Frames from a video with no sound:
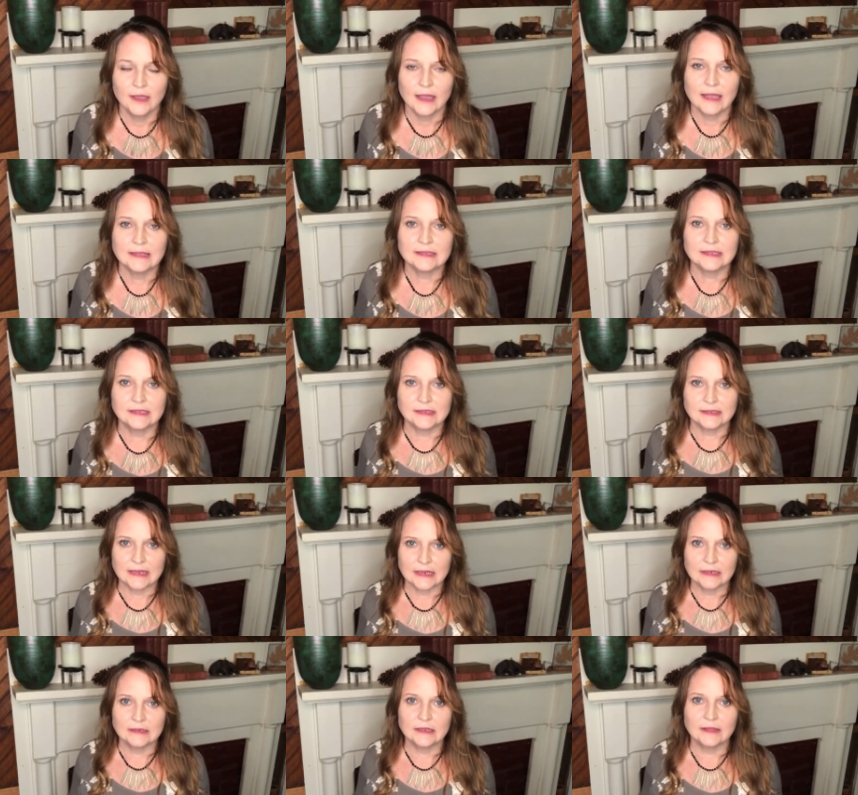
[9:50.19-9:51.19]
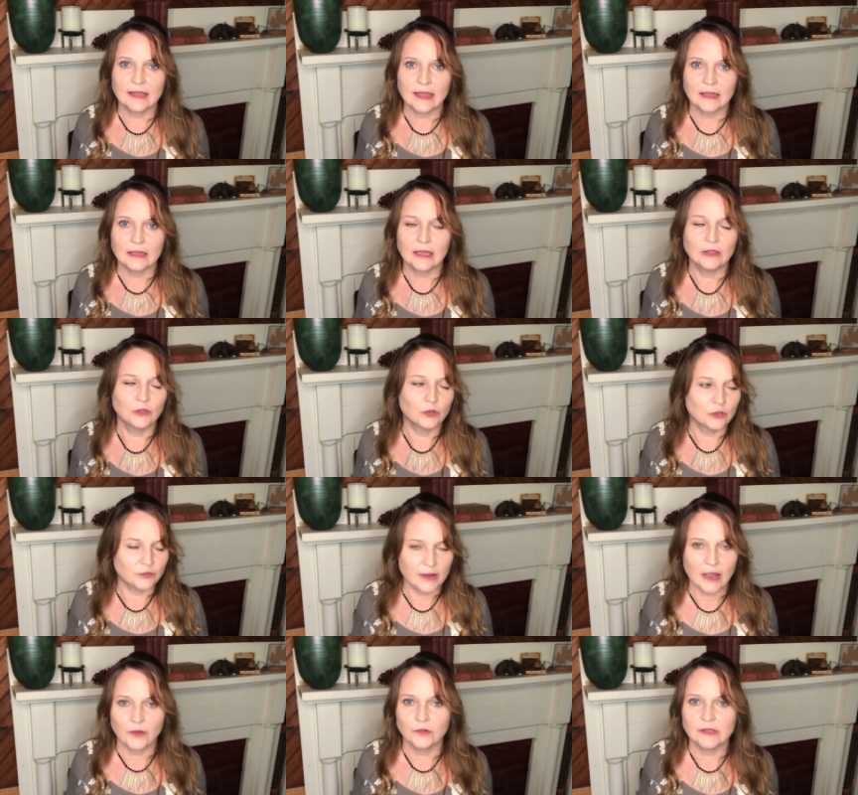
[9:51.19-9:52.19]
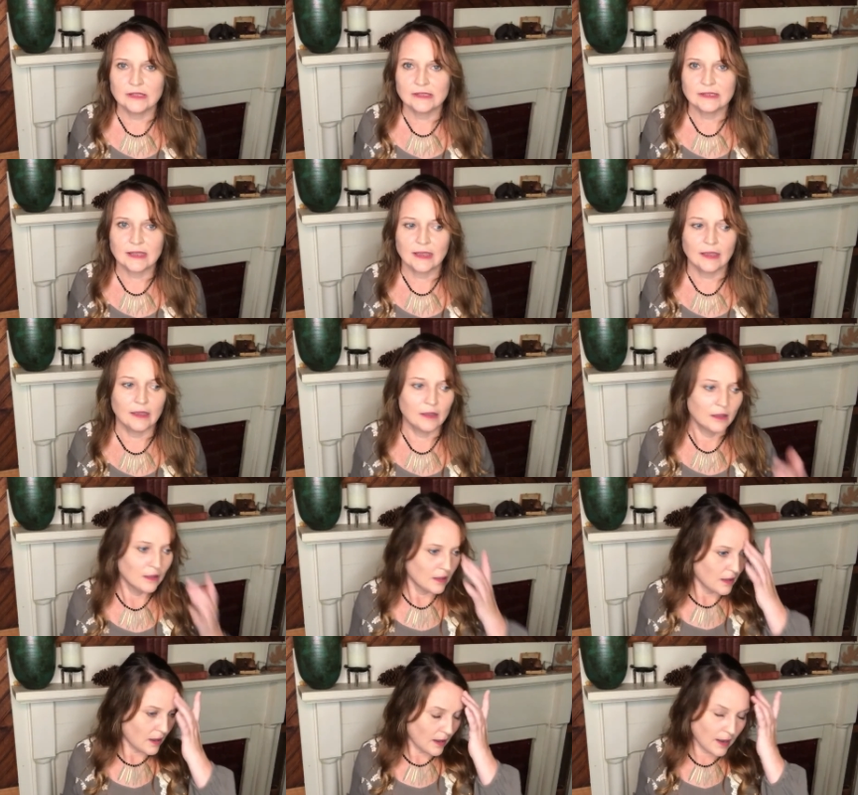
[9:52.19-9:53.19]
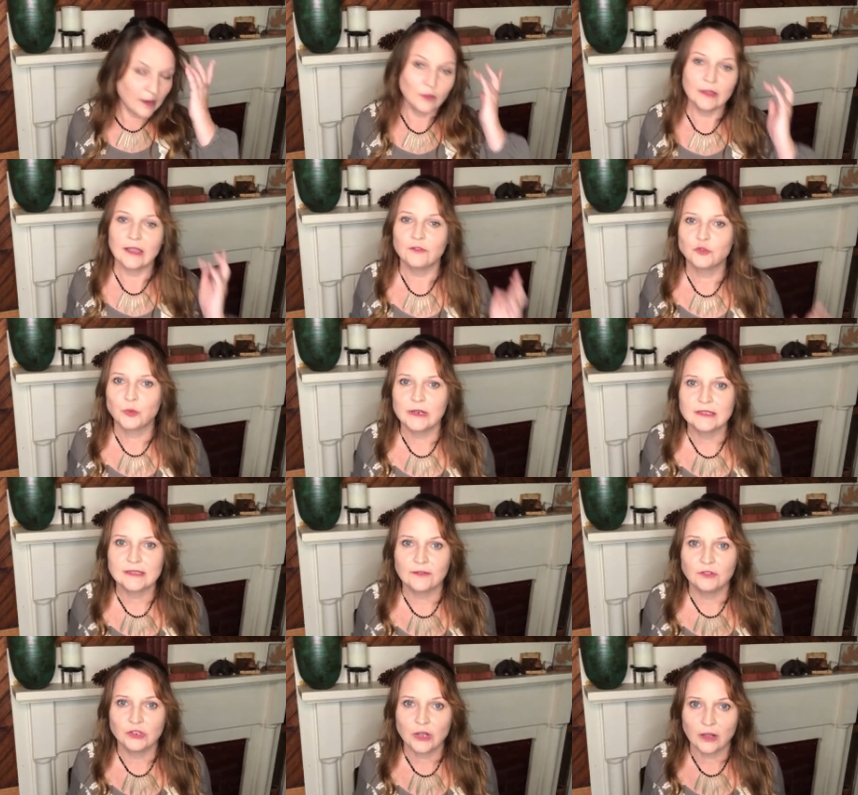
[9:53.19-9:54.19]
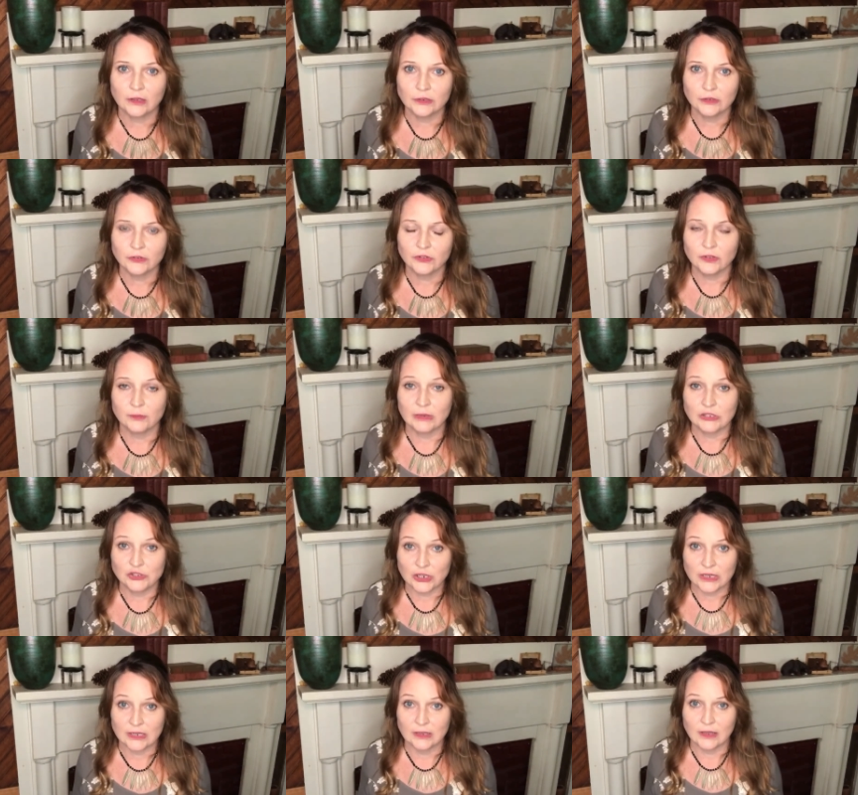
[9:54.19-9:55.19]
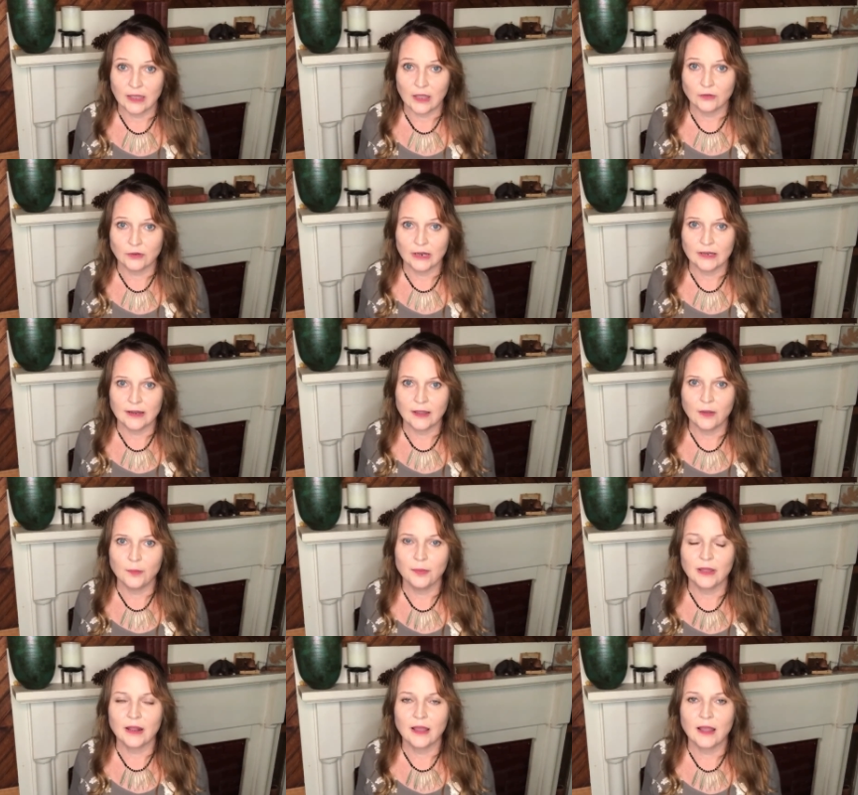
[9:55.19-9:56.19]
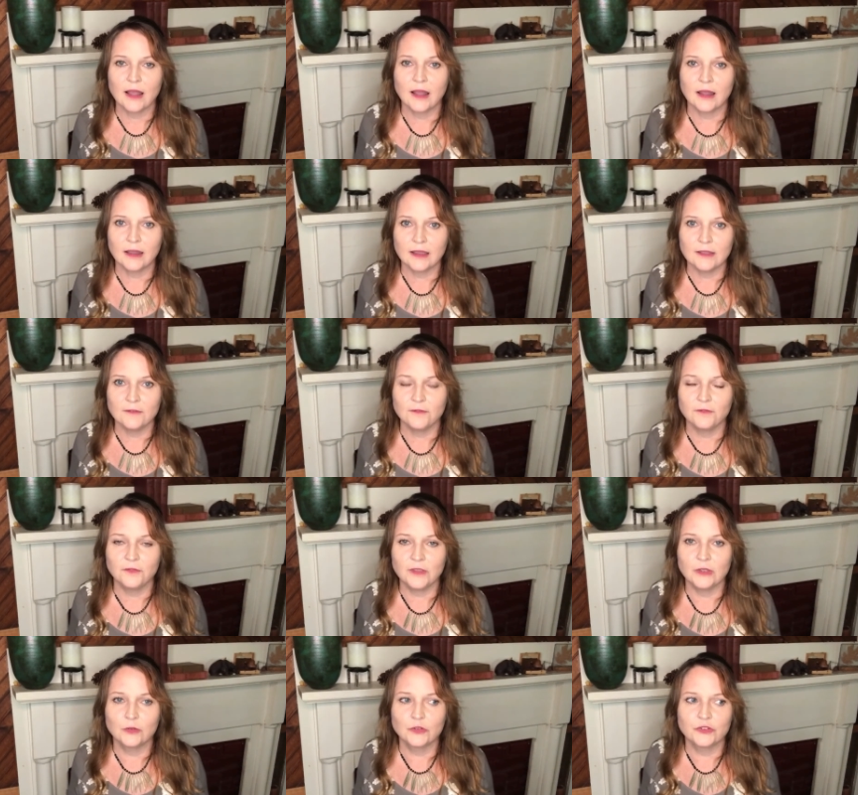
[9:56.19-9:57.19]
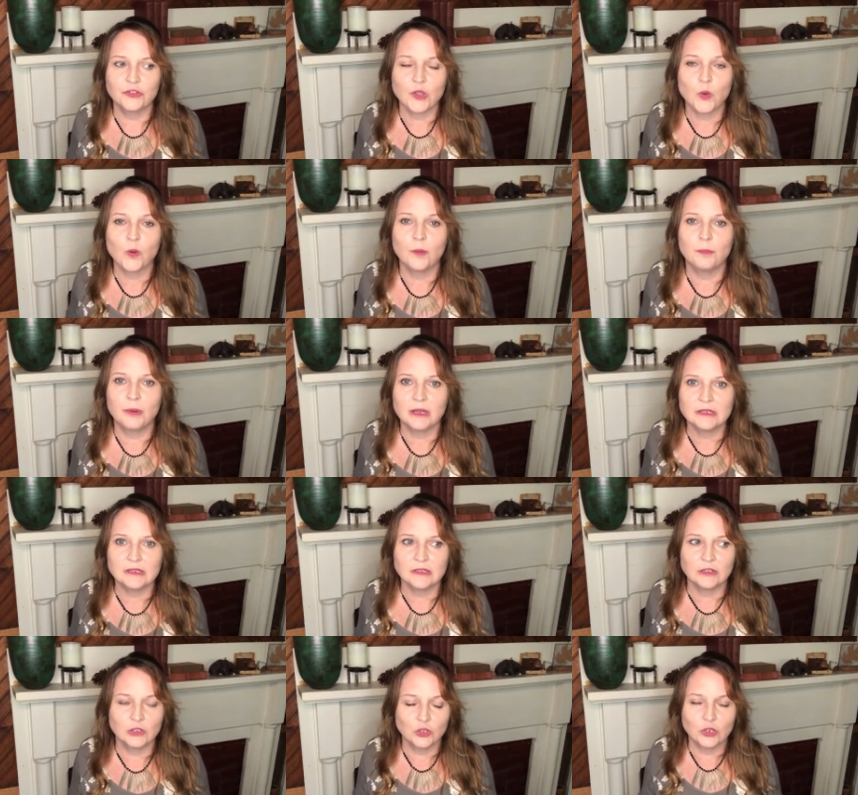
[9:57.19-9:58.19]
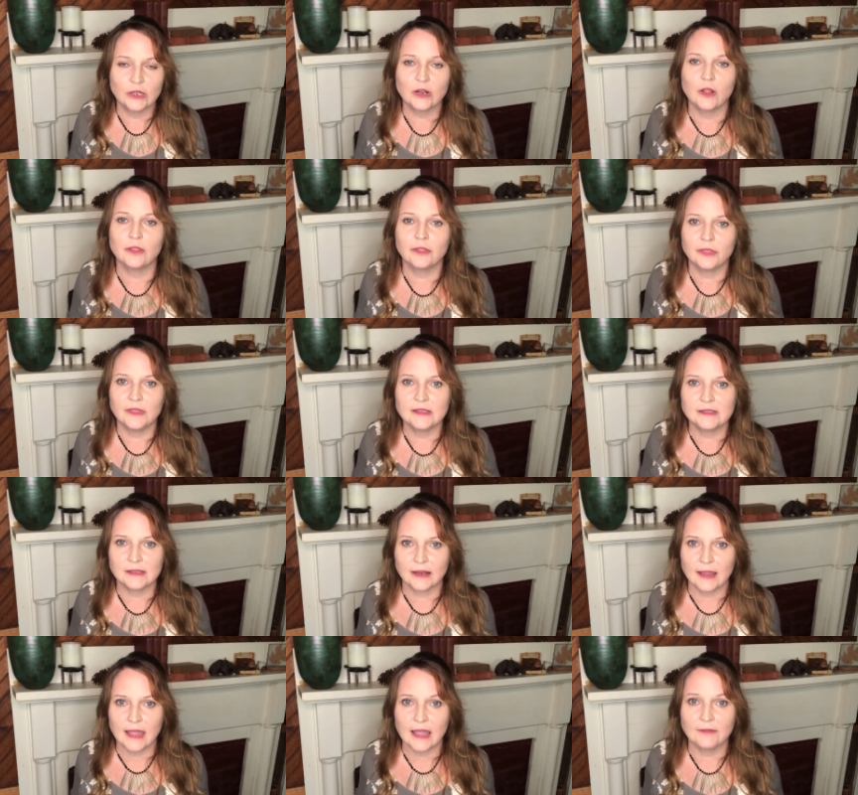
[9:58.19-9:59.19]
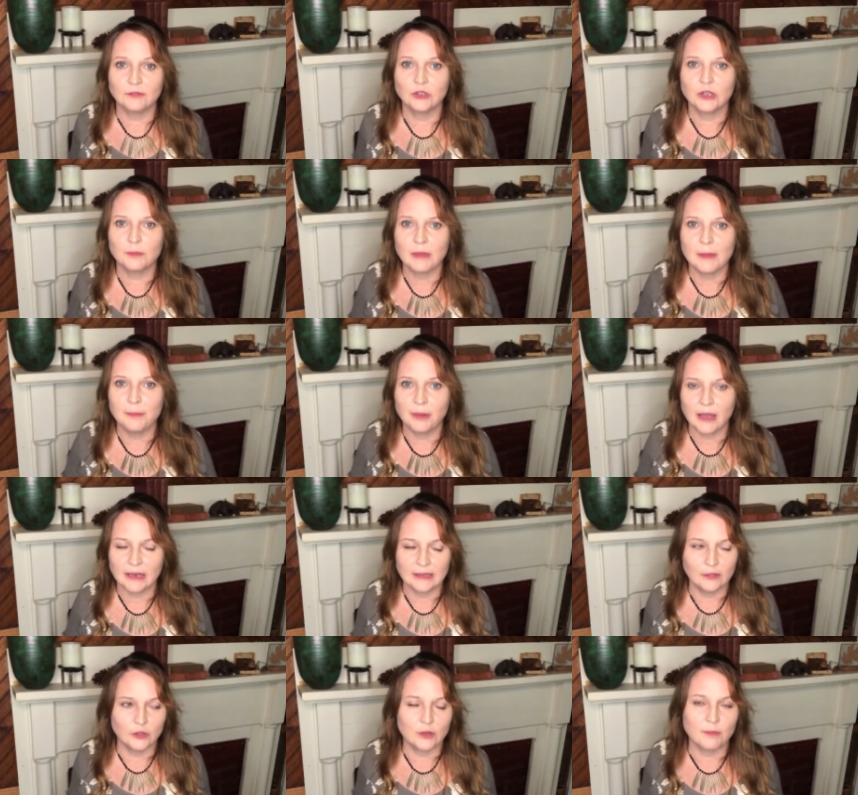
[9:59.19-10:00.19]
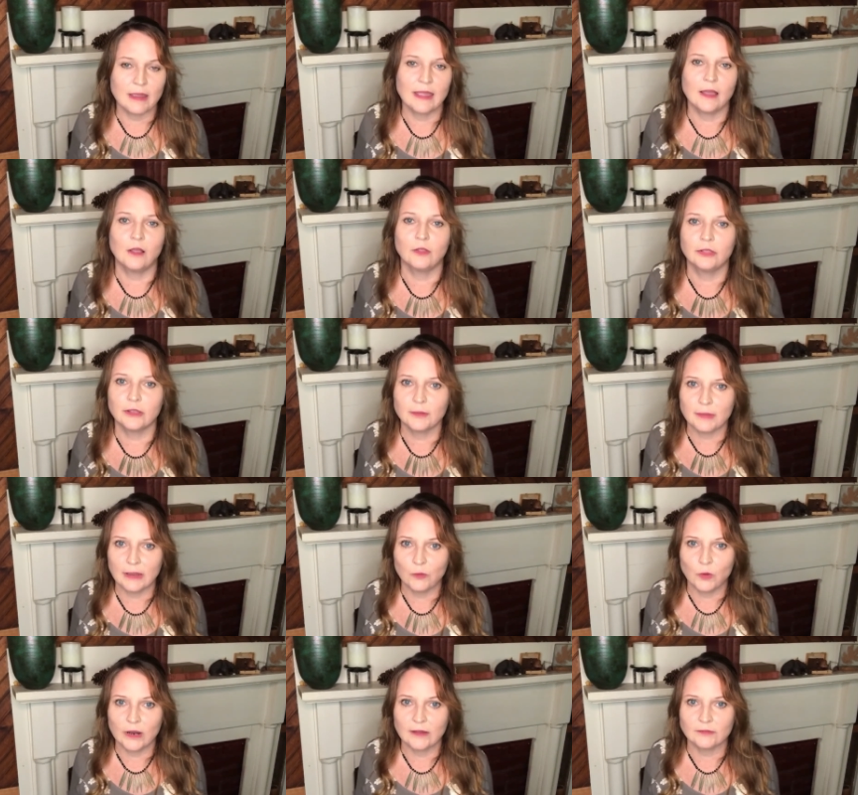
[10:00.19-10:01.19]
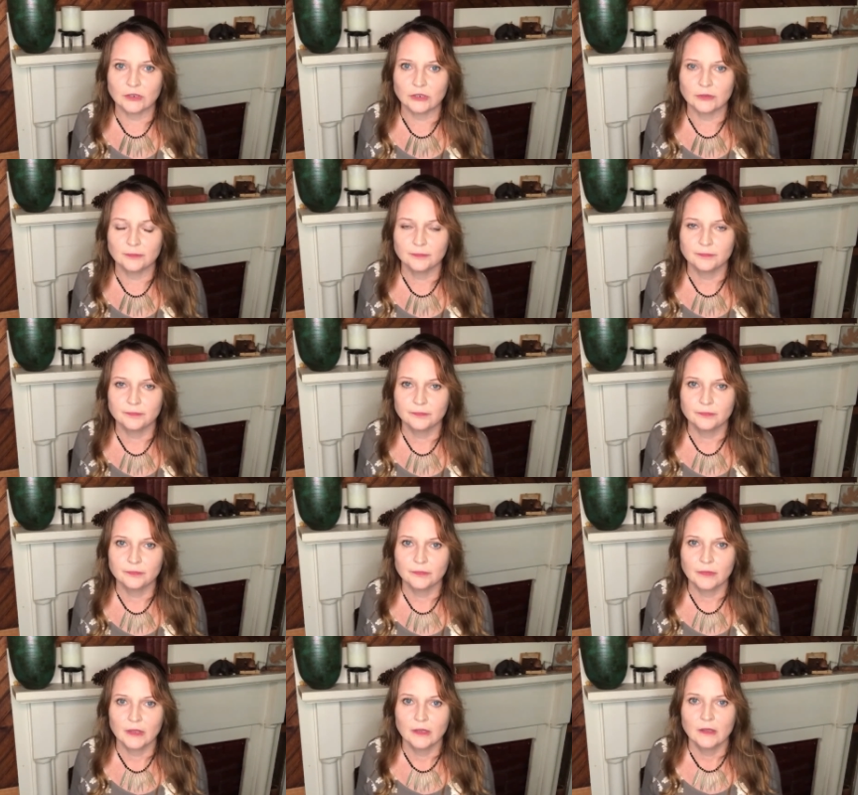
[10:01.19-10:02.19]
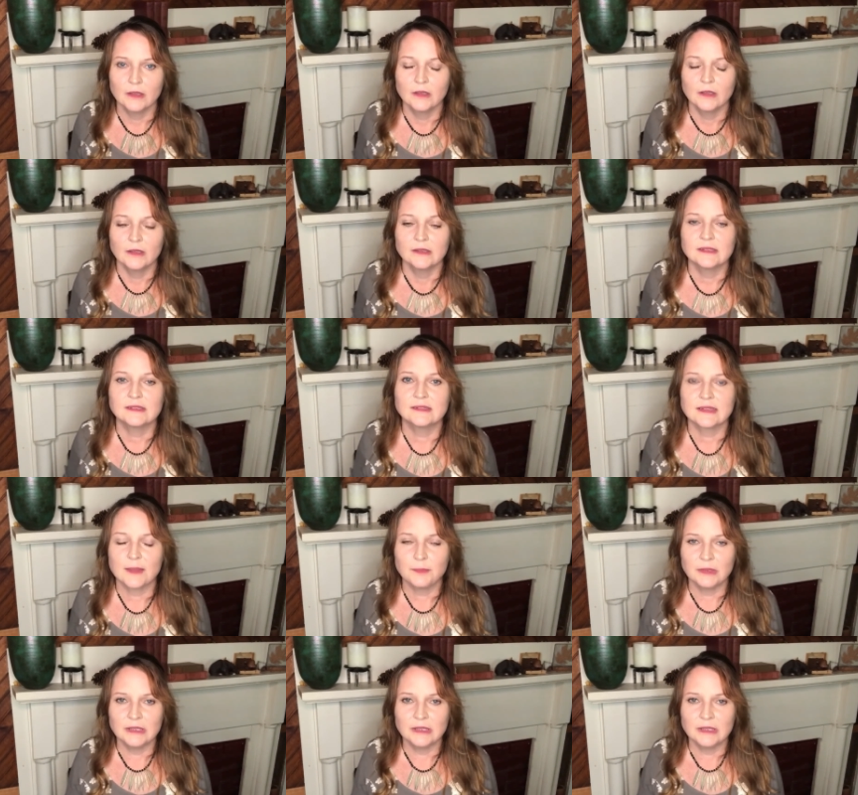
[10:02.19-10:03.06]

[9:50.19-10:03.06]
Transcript: and stand in that and look around and say, I only have $27 in my checking account right now, but I feel so abundant. Look at all the things that I have. Look at my body. Look at my health. Look at my whatever. Step